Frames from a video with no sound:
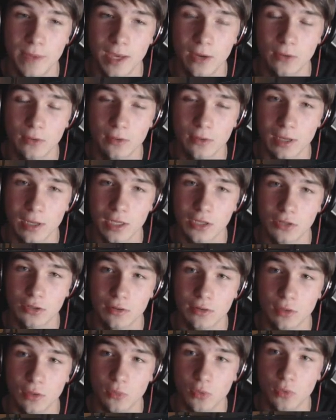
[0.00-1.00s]
build,
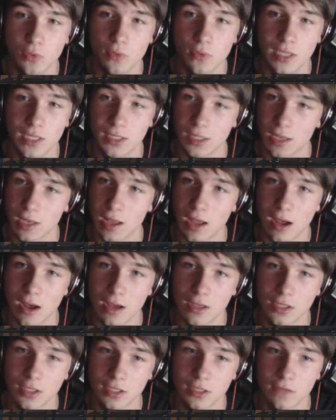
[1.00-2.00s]
literally the wall is
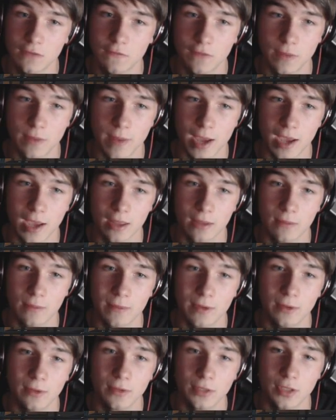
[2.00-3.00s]
glass for the back of the
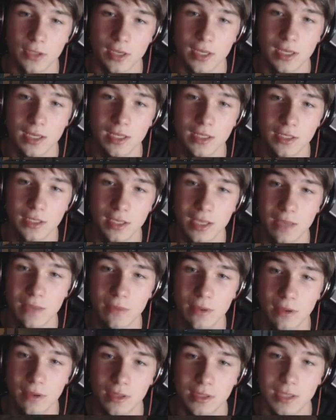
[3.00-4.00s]
build, so he needs to keep
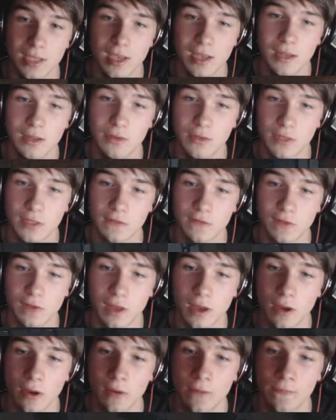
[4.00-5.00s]
the continuous
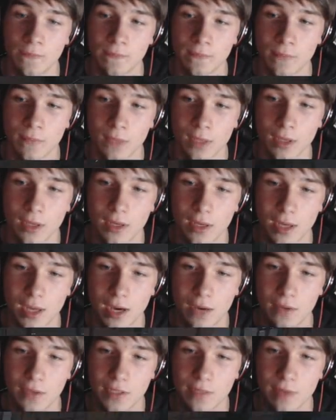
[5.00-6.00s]
flow. And
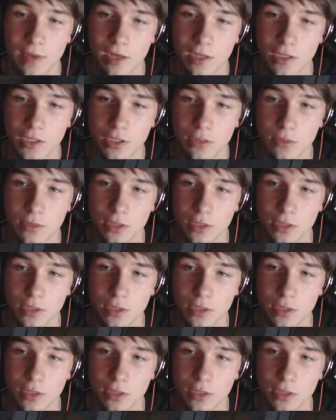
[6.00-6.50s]
how he's managed to